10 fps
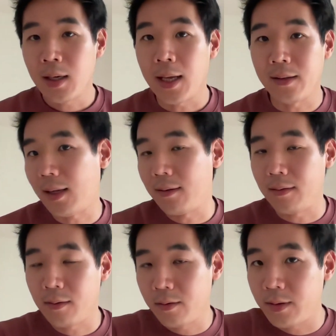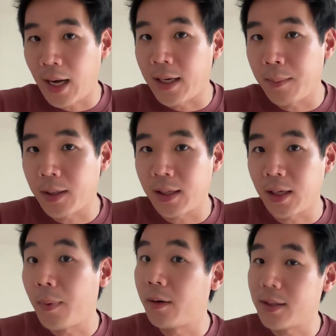And then dynamic
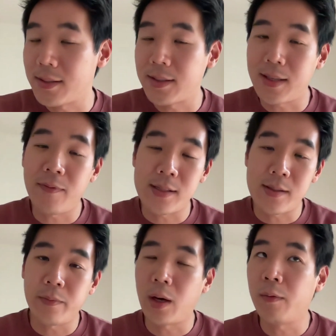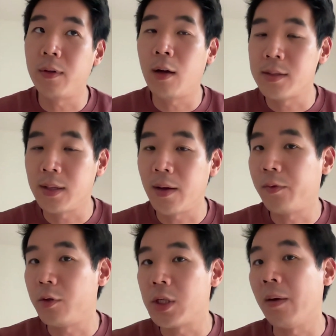data bounty is definitely something I would also love
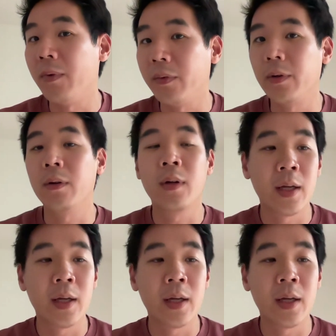to jam if you